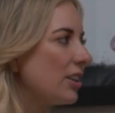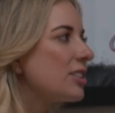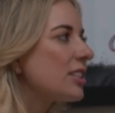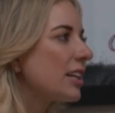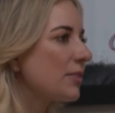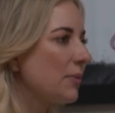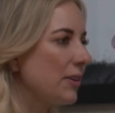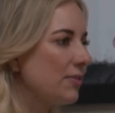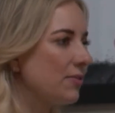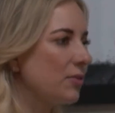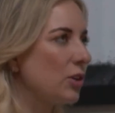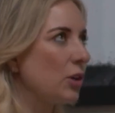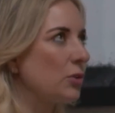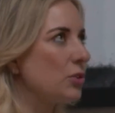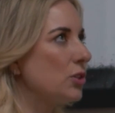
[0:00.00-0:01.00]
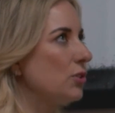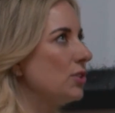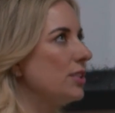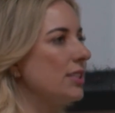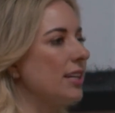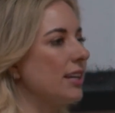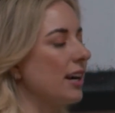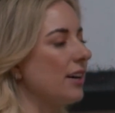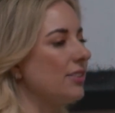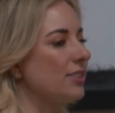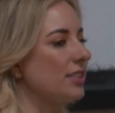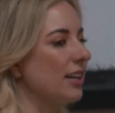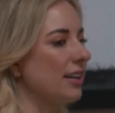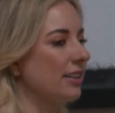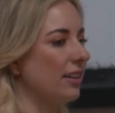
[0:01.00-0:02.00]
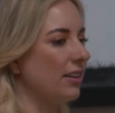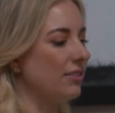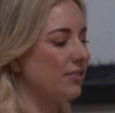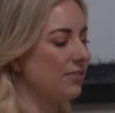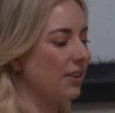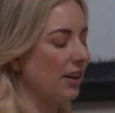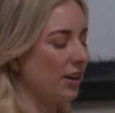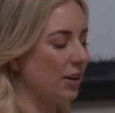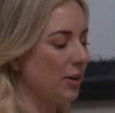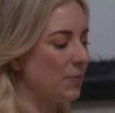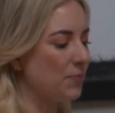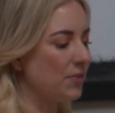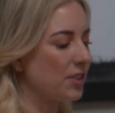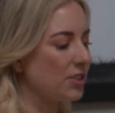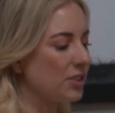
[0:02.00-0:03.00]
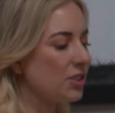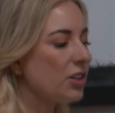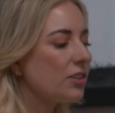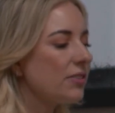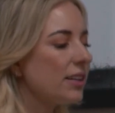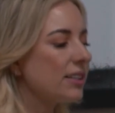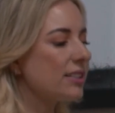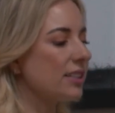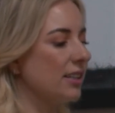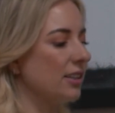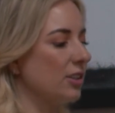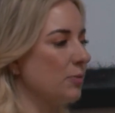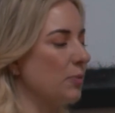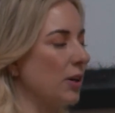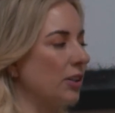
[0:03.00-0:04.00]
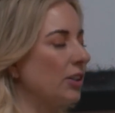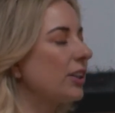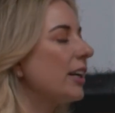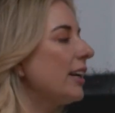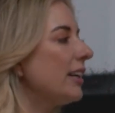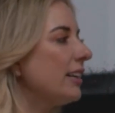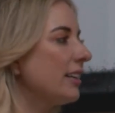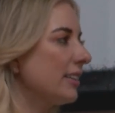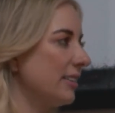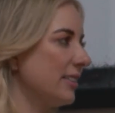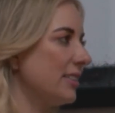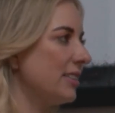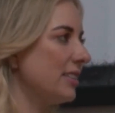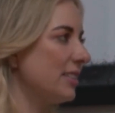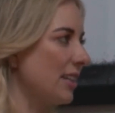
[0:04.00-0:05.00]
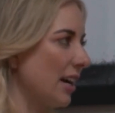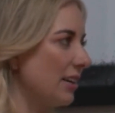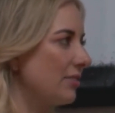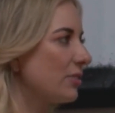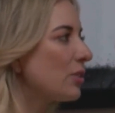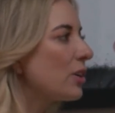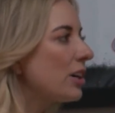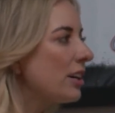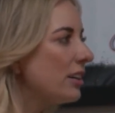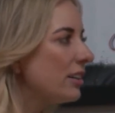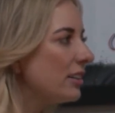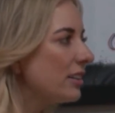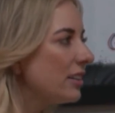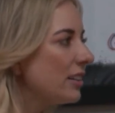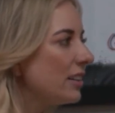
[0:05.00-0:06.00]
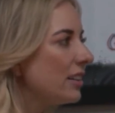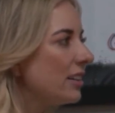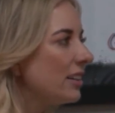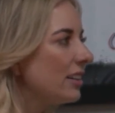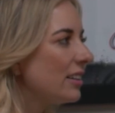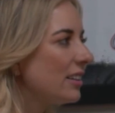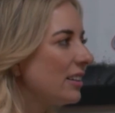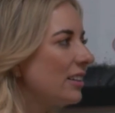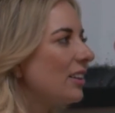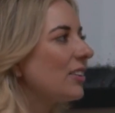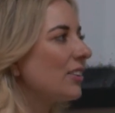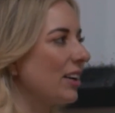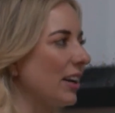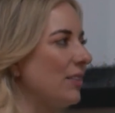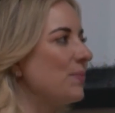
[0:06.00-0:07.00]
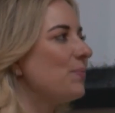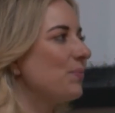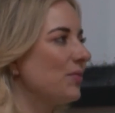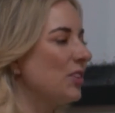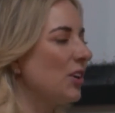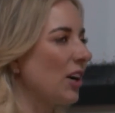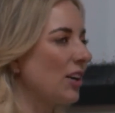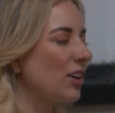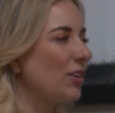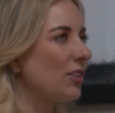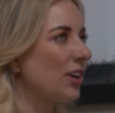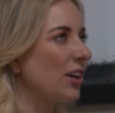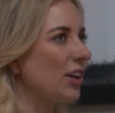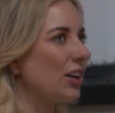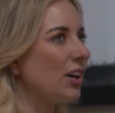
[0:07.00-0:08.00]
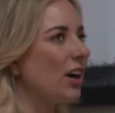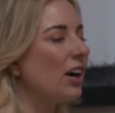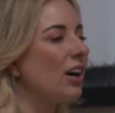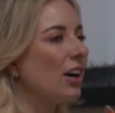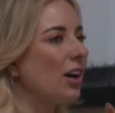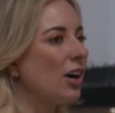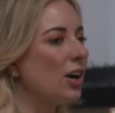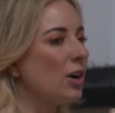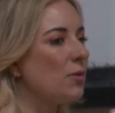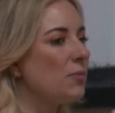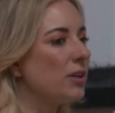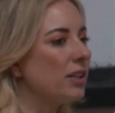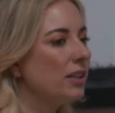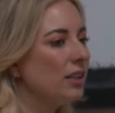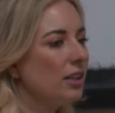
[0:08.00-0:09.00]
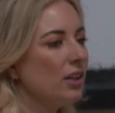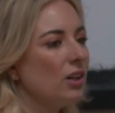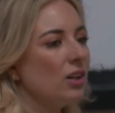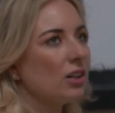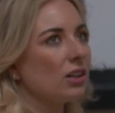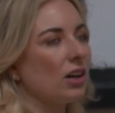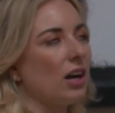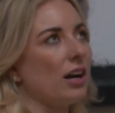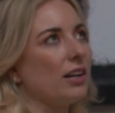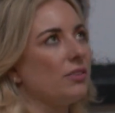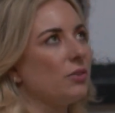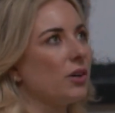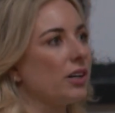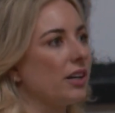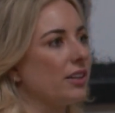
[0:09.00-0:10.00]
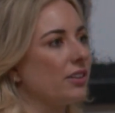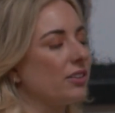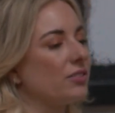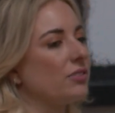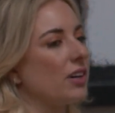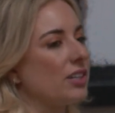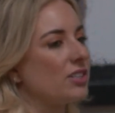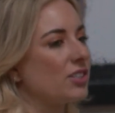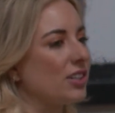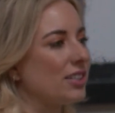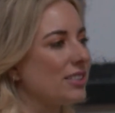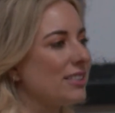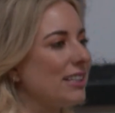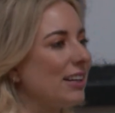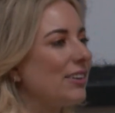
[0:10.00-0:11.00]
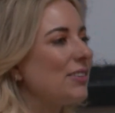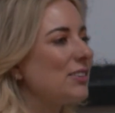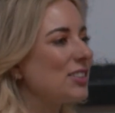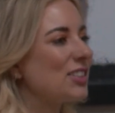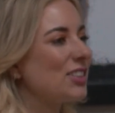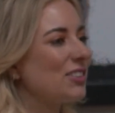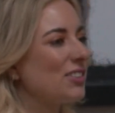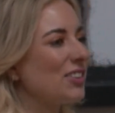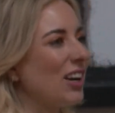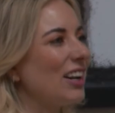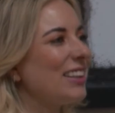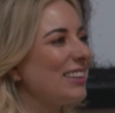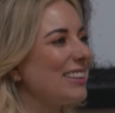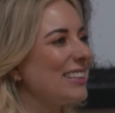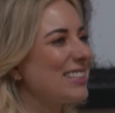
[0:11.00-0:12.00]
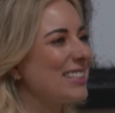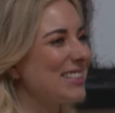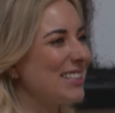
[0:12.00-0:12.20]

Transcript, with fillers: Hall is like my go-to steakhouse. I love um, the service and their butter cake is to die for. I gonna had the butter cake there. But. Okay, you got to go there. Um, God, what other restaurants? Now I should have thought of this